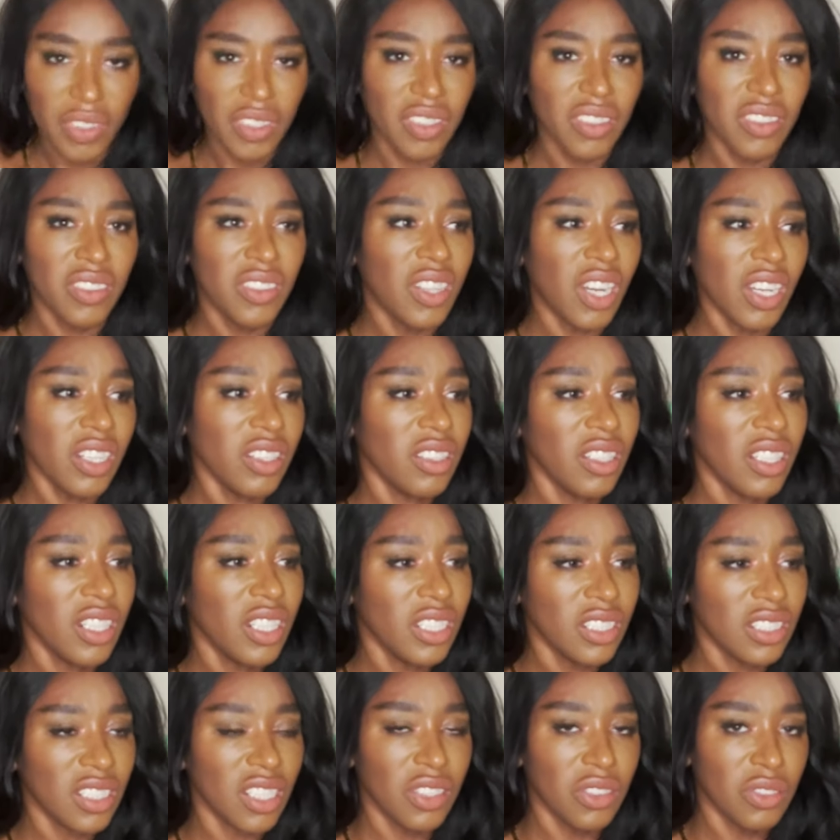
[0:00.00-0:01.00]
Nothing
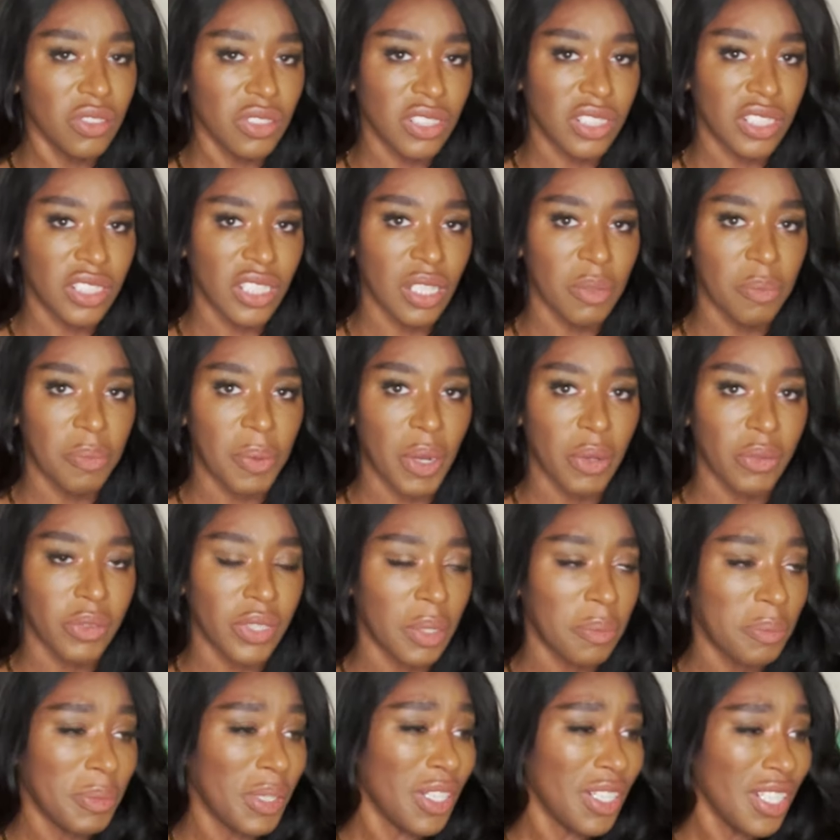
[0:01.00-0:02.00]
is interesting about
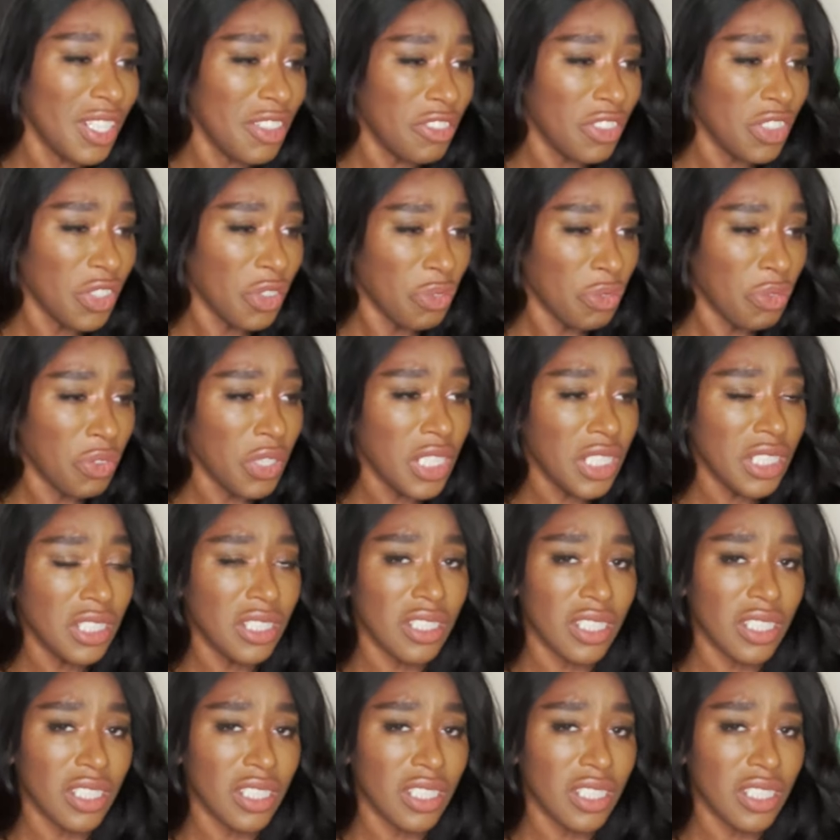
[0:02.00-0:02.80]
them, not even the reason they